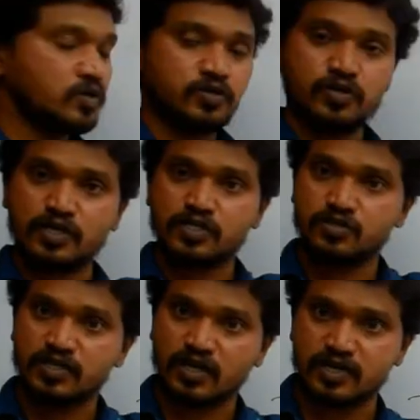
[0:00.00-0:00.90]
you
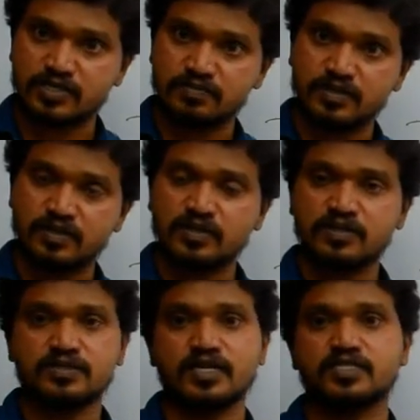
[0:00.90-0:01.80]
understood the concept.
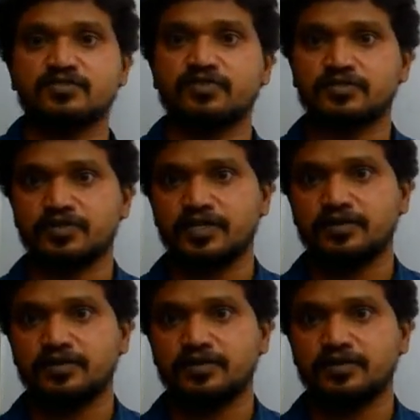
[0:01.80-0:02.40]
That's it for today.